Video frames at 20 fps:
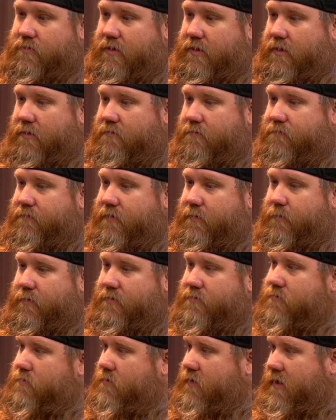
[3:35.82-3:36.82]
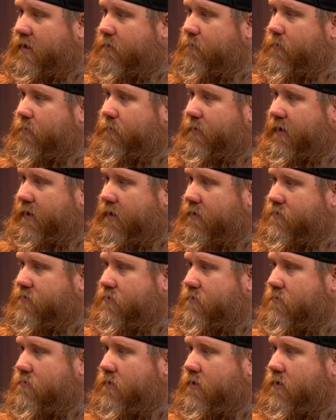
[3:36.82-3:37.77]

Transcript: uh, females are allowed to be patched.